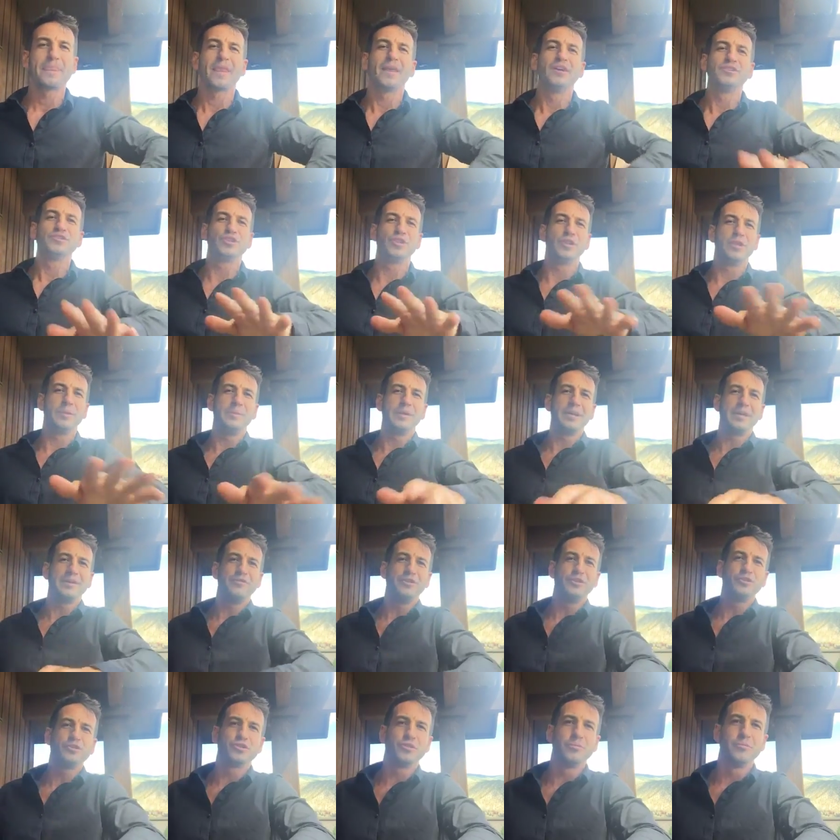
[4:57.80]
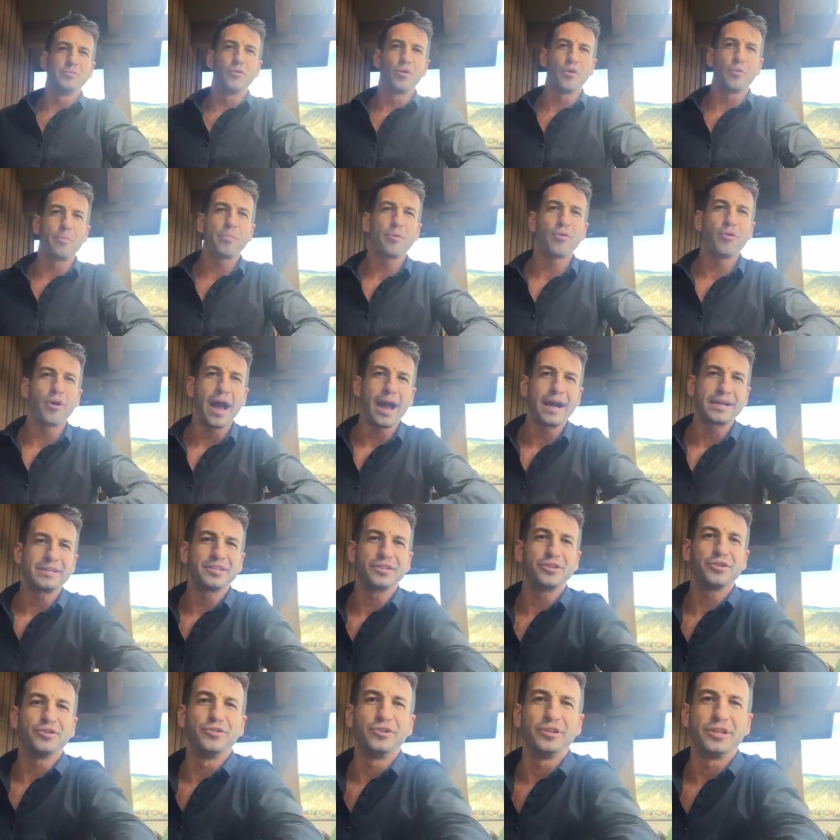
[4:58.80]
So let me give you some more
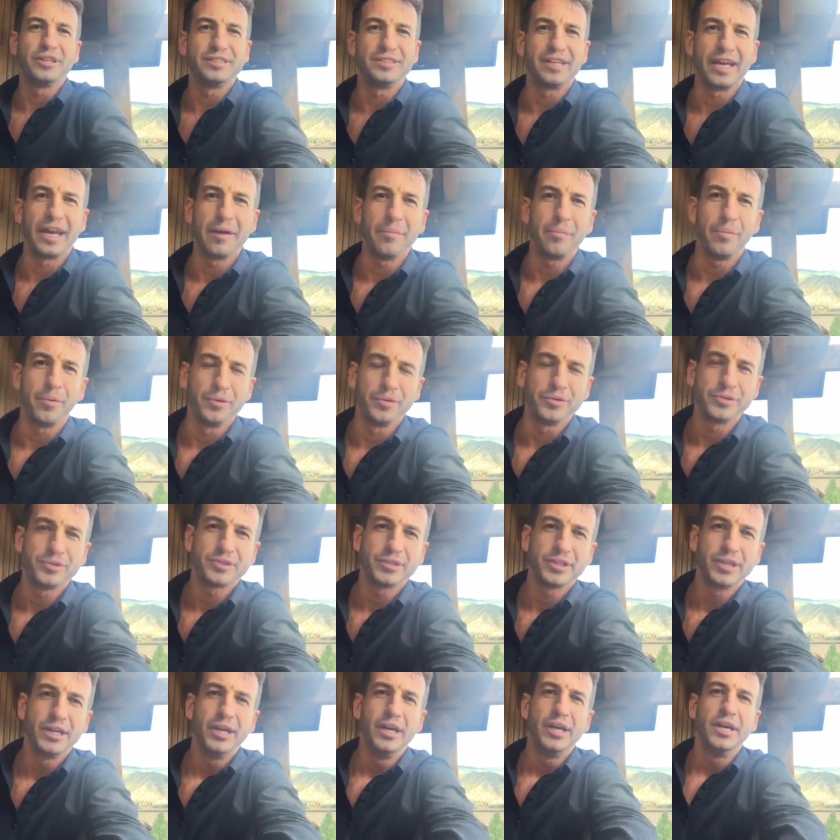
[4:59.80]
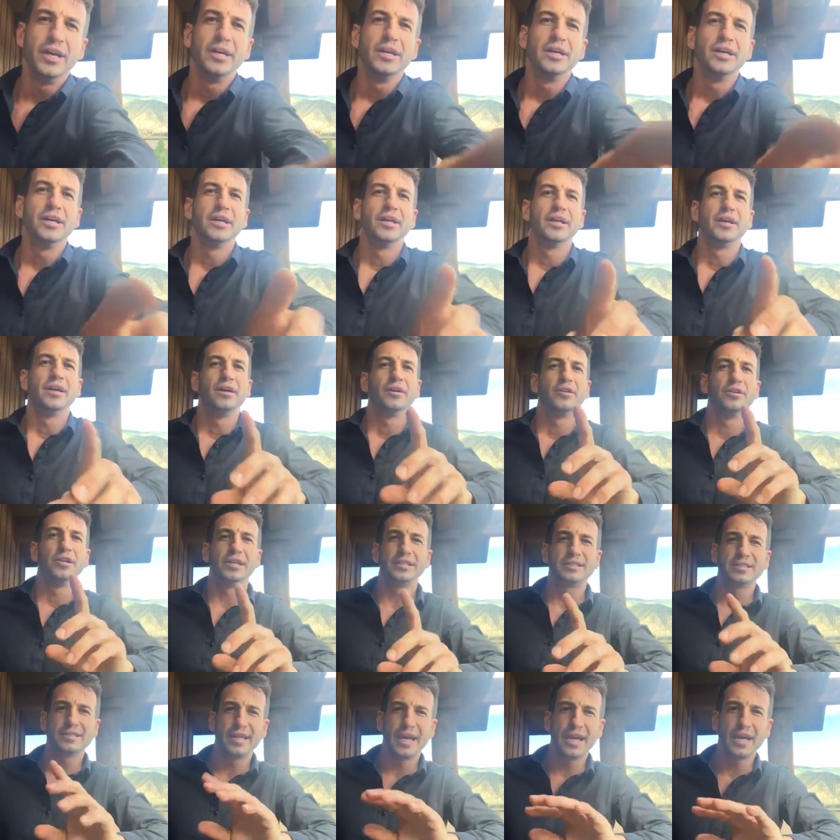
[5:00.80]
practical examples.
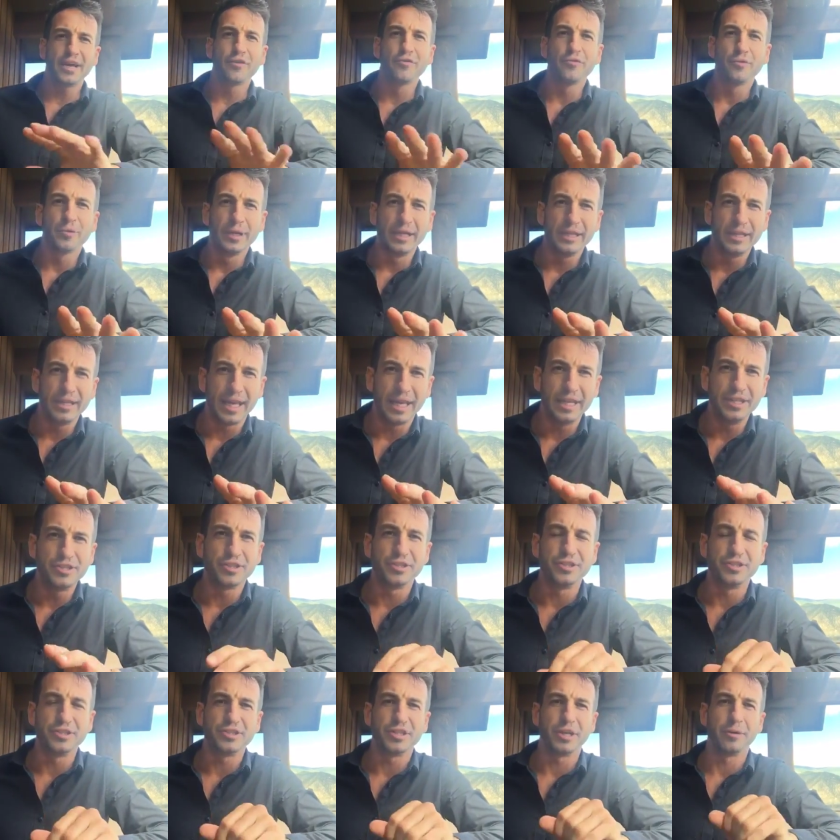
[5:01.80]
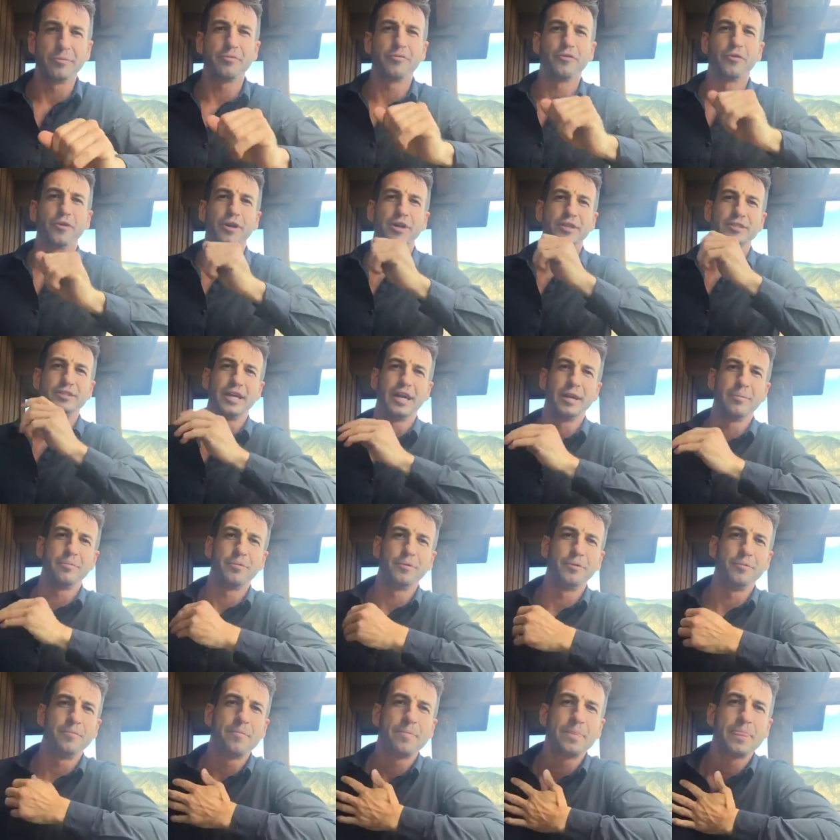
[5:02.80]
Let's take a relationship, for example.